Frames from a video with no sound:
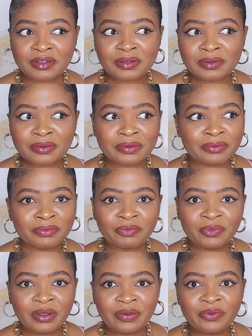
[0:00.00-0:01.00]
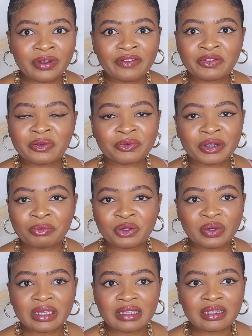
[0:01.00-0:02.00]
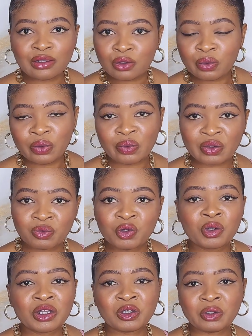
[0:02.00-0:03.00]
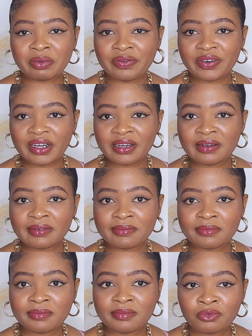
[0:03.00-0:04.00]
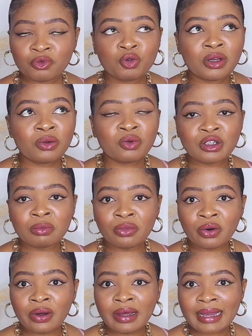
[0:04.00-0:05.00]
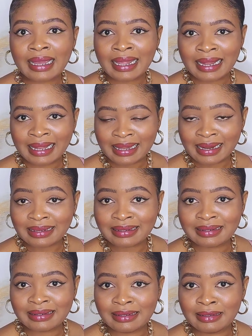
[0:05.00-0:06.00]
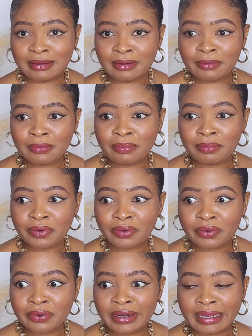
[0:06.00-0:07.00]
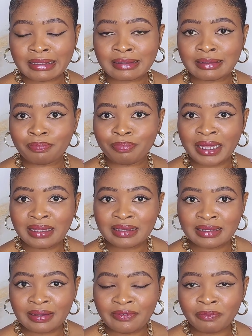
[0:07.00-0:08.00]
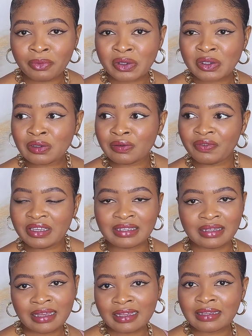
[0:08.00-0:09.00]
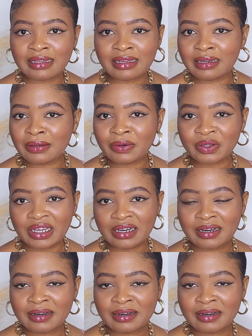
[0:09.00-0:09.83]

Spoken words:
So if you have to rate between the two looks, which one do you prefer? Which one looks more classy, more expensive, more sophisticated than the other?